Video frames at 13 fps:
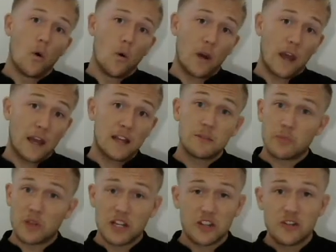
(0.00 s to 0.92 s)
And
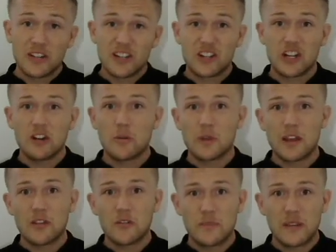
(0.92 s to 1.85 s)
plus, you can share with
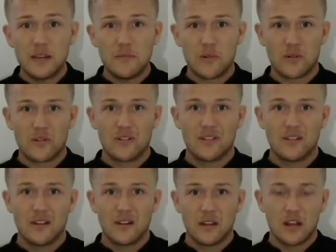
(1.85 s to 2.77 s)
other people.
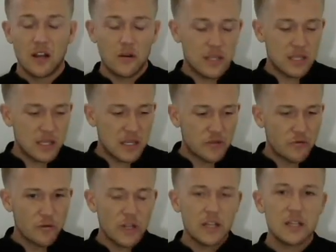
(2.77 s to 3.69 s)
It's
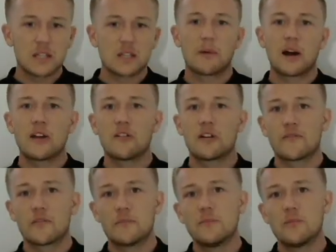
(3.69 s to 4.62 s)
really inspiring
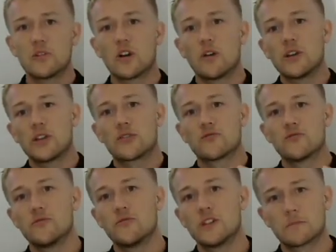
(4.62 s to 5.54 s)
for people going
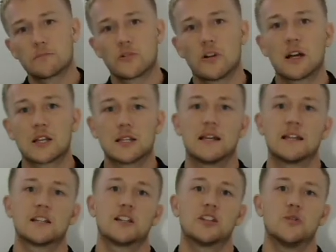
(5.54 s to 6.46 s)
through this
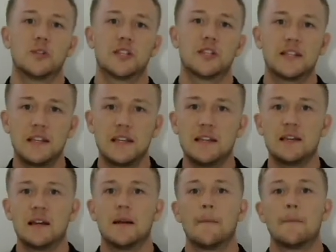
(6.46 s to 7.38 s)
process to
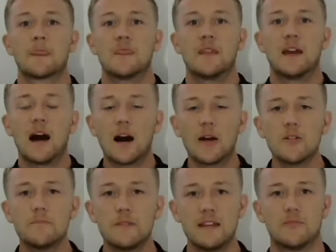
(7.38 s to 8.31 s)
see that
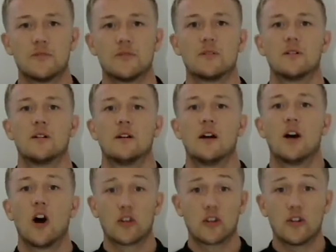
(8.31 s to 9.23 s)
other people
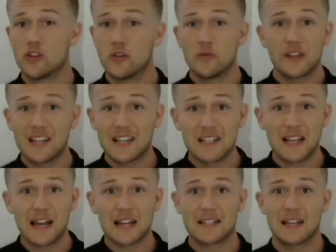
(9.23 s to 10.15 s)
are doing the
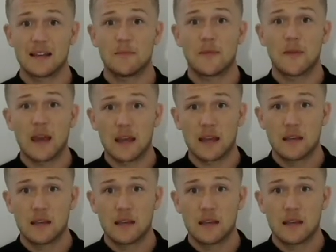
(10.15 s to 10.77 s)
exact same thing.